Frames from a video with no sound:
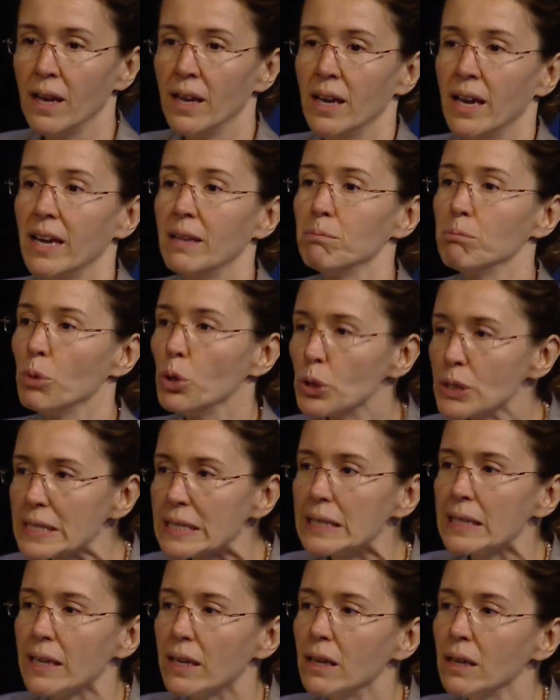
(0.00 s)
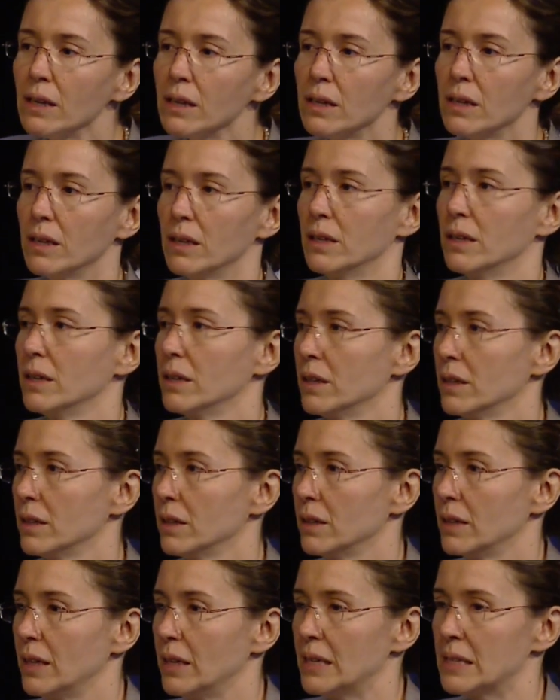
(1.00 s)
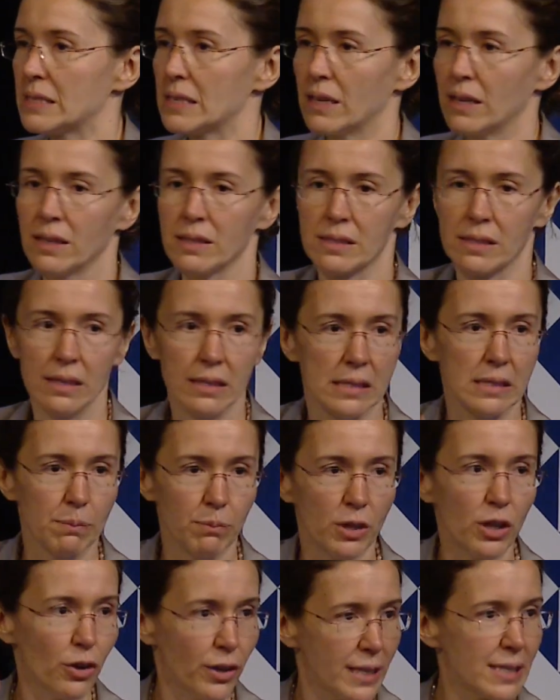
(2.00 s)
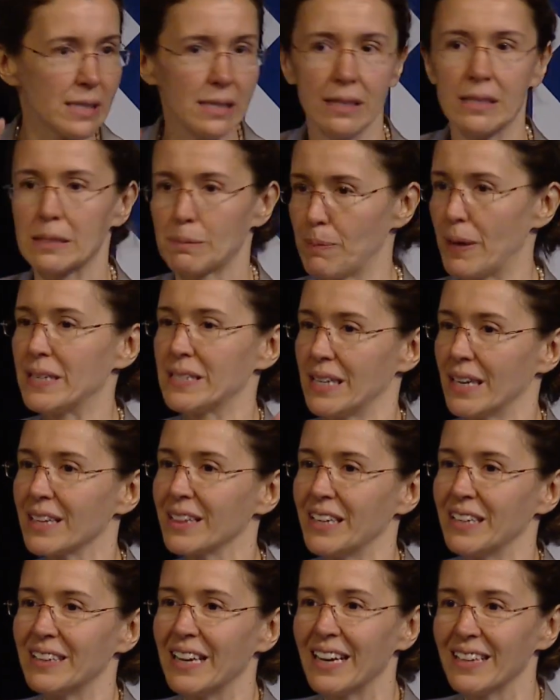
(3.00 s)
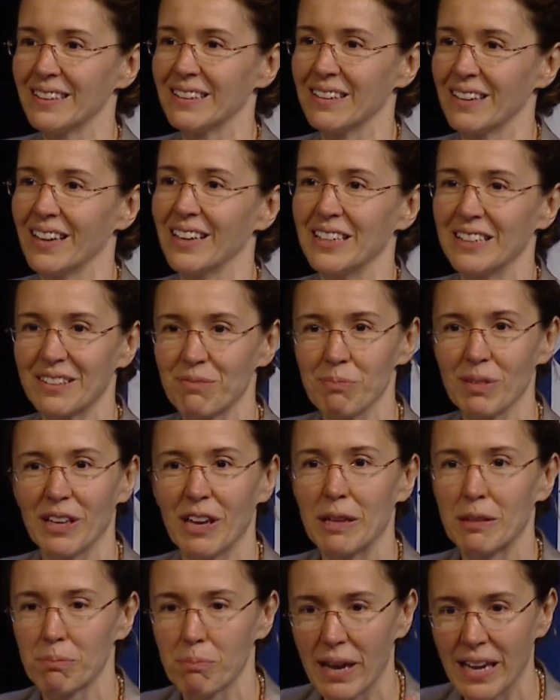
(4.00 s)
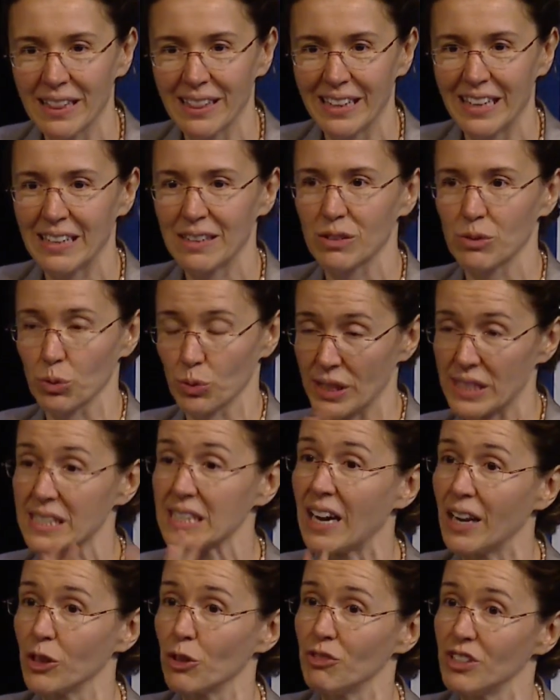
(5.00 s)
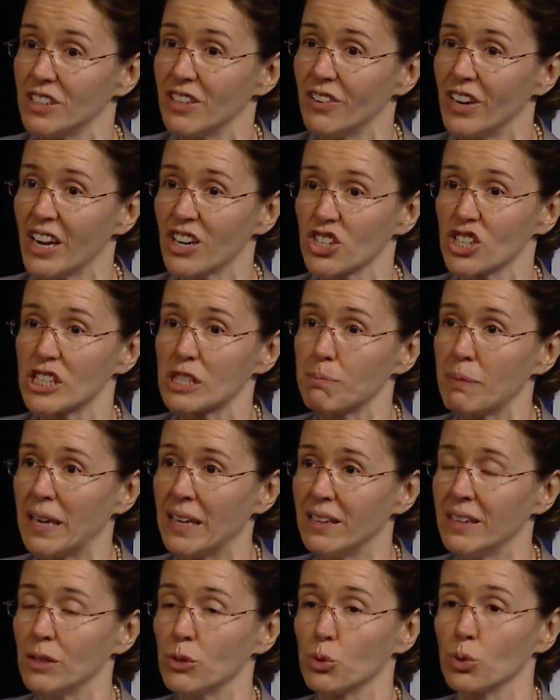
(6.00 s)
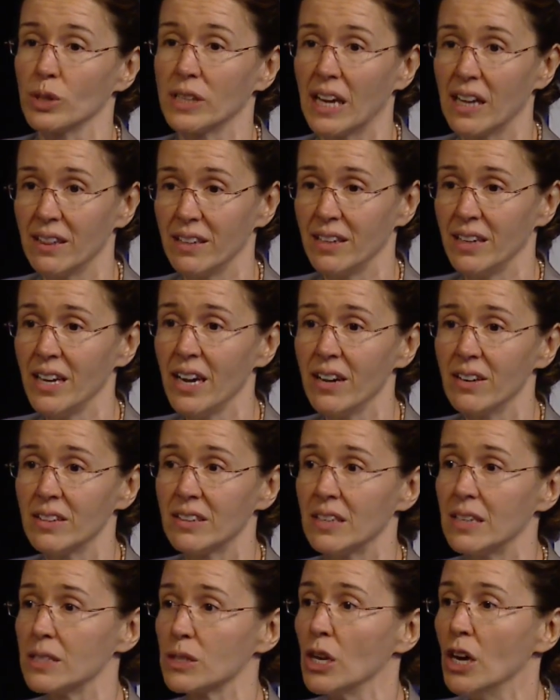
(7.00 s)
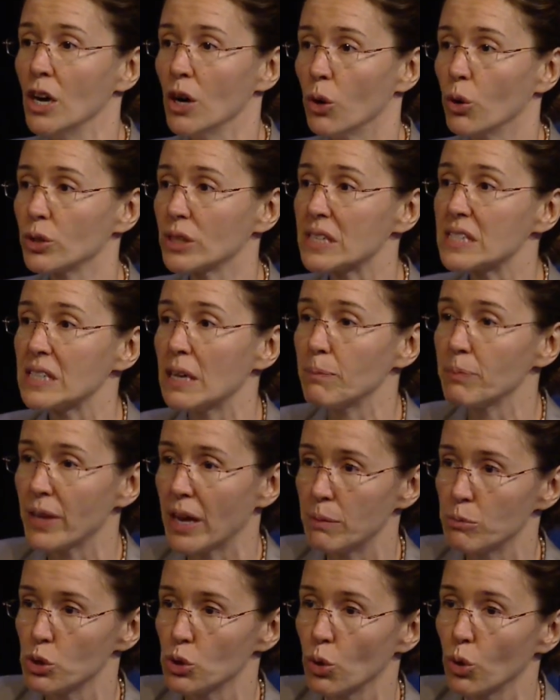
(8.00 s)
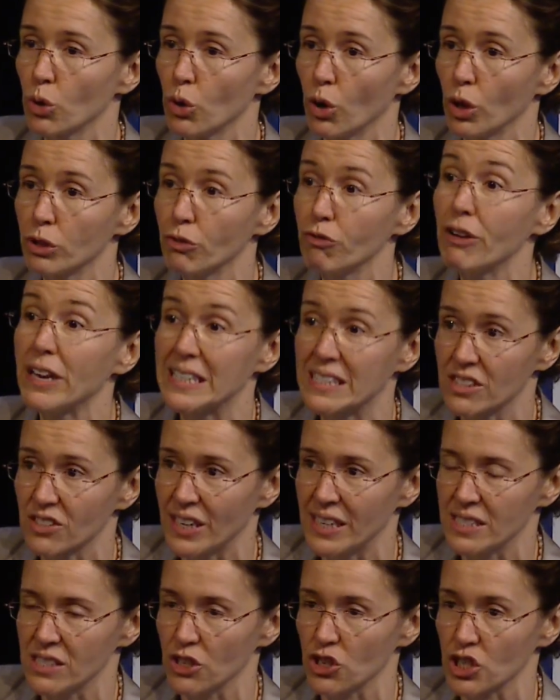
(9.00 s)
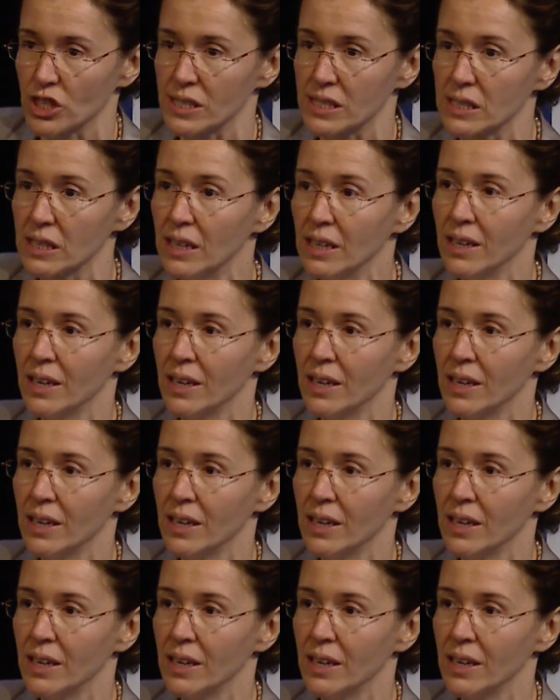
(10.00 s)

And mostly, uh, as a system theorist, it's basically that uh, it, it may lead to, this kind of interactions may lead to nonlinearities or the sometimes so-called phase transitions.